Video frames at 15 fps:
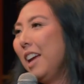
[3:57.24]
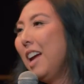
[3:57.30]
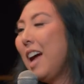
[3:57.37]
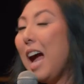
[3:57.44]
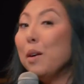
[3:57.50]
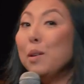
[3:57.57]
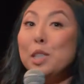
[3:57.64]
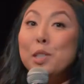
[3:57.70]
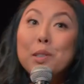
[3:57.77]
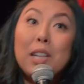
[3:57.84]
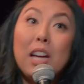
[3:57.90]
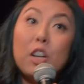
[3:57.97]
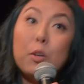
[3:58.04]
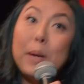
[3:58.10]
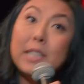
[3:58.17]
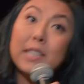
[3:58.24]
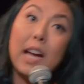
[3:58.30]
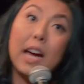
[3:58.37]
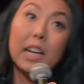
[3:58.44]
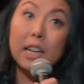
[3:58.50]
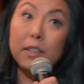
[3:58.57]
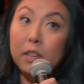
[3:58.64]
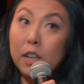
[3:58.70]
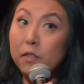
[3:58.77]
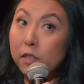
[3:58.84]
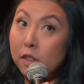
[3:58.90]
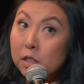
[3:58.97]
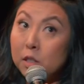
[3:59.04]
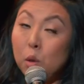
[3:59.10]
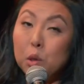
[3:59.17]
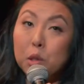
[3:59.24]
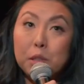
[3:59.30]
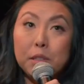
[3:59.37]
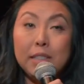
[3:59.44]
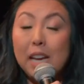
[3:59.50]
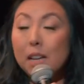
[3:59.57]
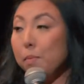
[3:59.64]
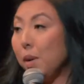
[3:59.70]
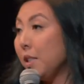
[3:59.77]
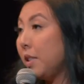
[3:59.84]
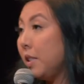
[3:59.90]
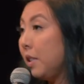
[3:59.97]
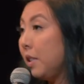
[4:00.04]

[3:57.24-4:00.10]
I went to another base, gotta give it up for the soldiers. 10 months in the